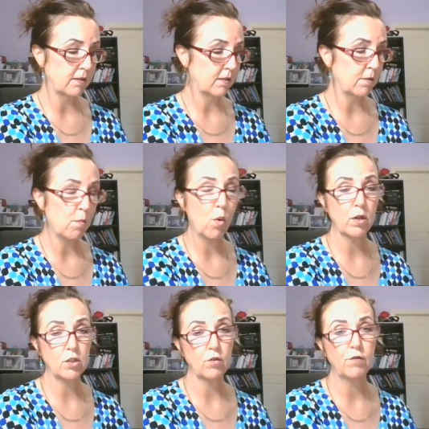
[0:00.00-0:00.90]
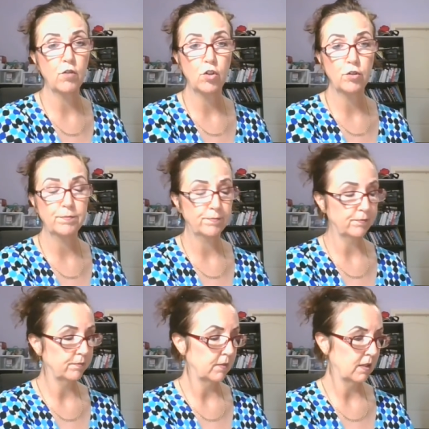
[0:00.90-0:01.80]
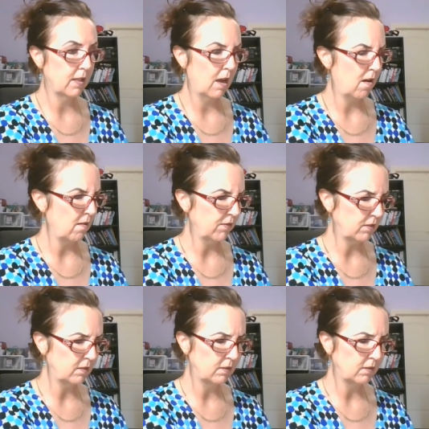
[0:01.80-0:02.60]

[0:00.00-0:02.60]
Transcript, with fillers: the morgues are full. Isn't that awful?